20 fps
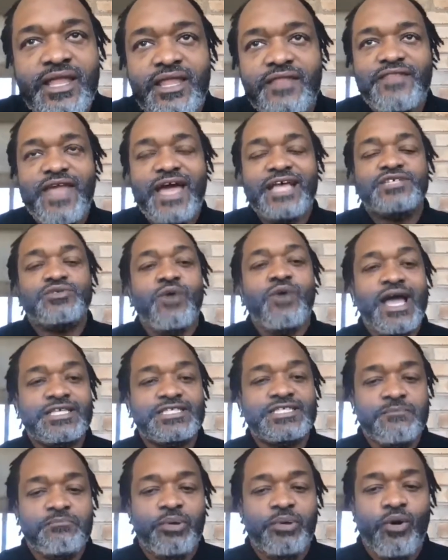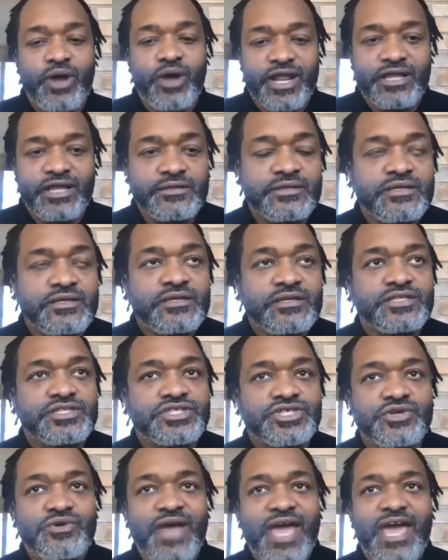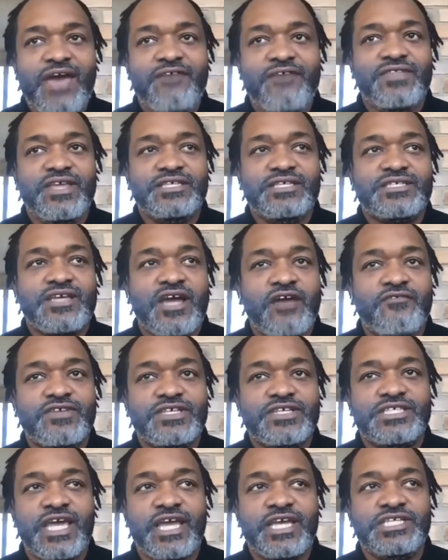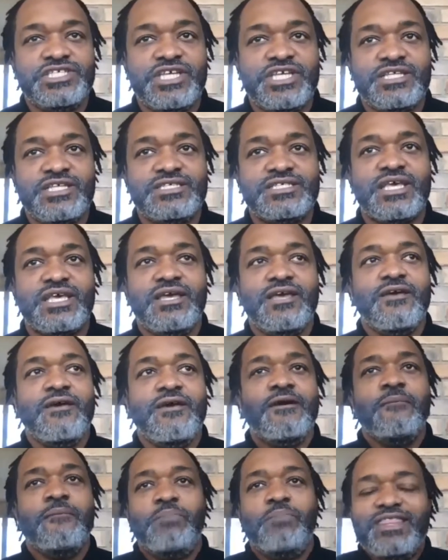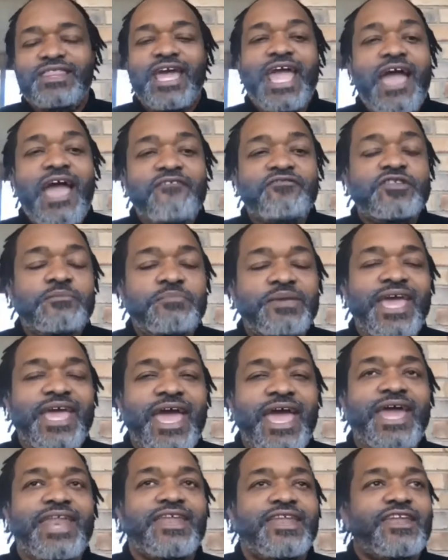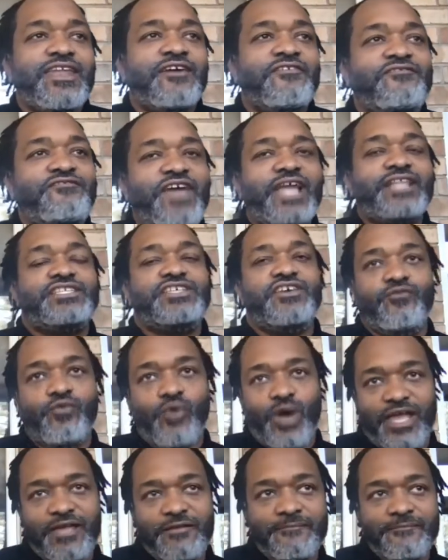That's why it's important to have these conversations, but they have to be had in an effective way.